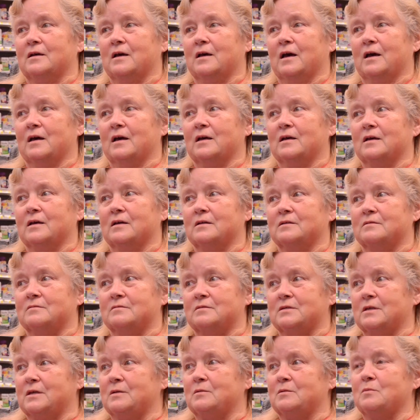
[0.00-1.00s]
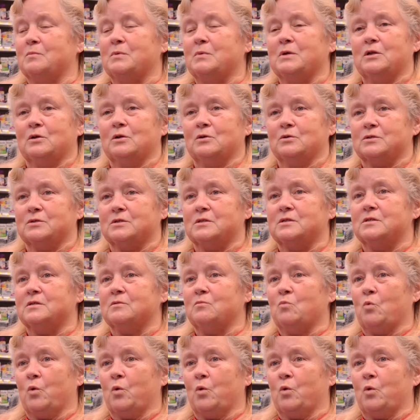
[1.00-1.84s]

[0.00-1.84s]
I seem to be losing some